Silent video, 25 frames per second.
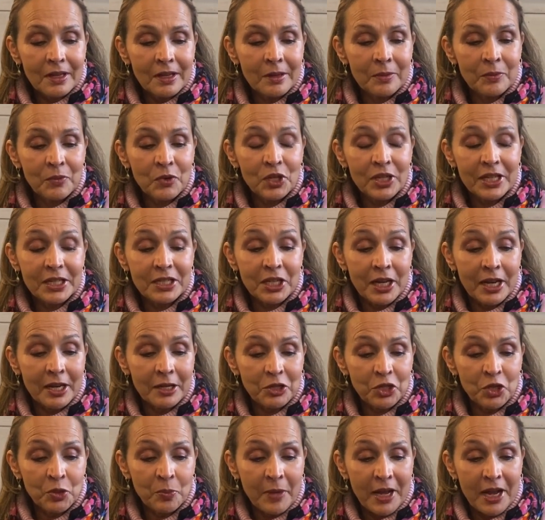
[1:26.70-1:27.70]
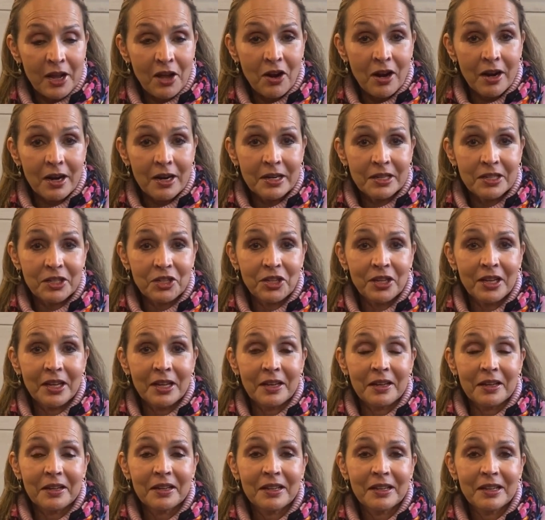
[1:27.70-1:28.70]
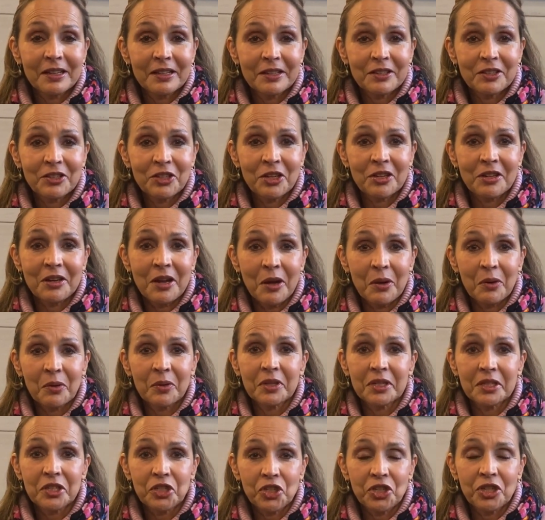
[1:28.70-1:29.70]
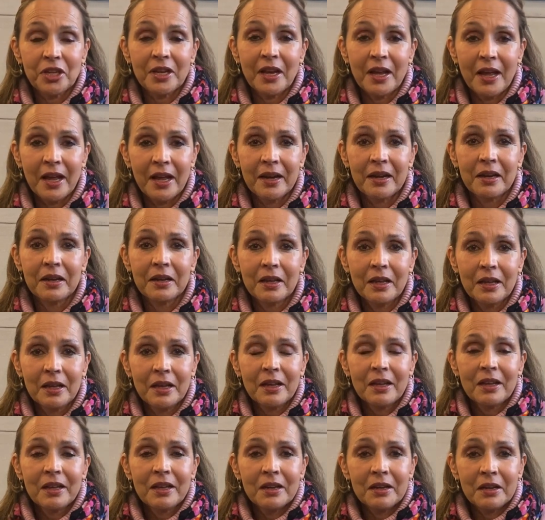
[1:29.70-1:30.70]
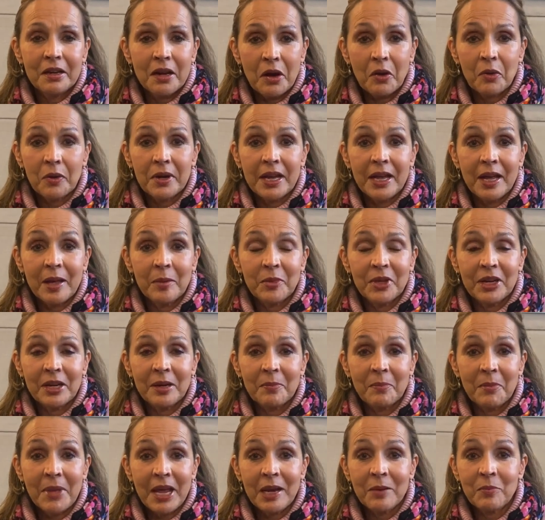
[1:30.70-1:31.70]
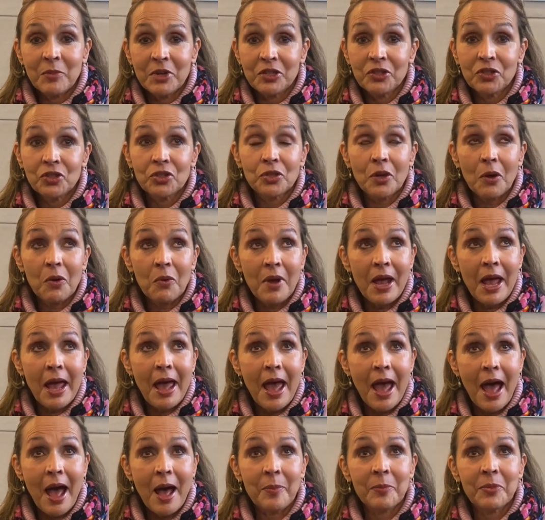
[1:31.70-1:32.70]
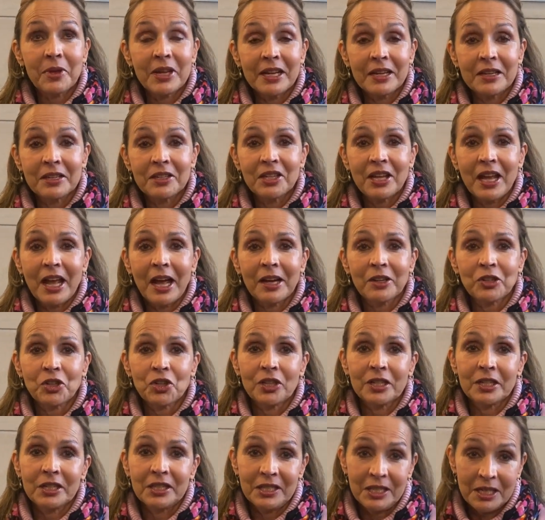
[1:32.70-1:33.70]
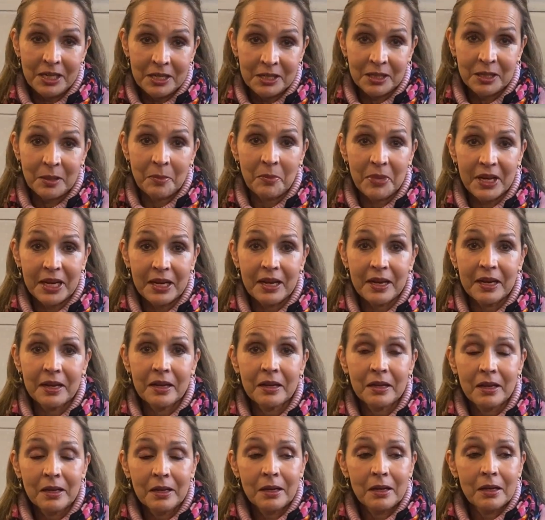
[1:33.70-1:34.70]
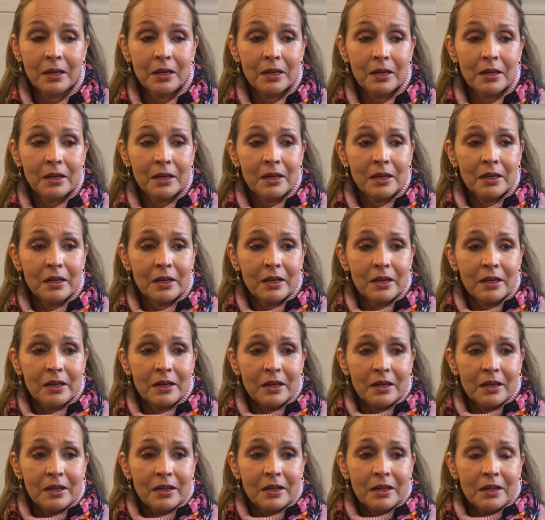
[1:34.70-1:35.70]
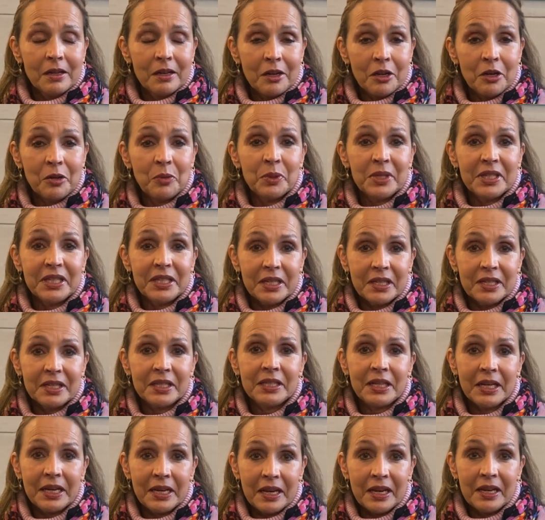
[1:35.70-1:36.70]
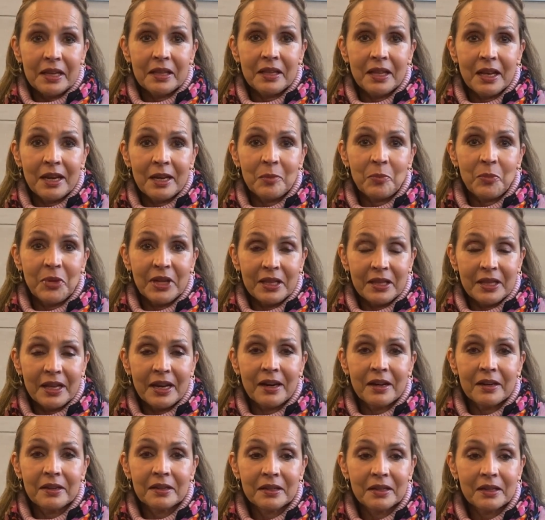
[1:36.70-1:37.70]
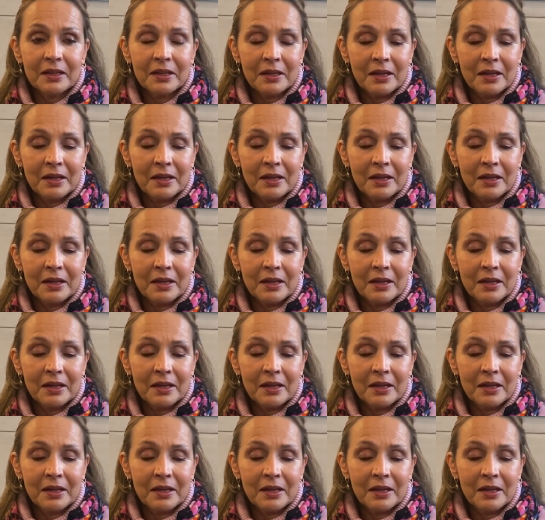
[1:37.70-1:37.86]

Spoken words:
really touched my heart to know that she had known him, and it made me so happy to actually see somebody who was succeeding that had been there.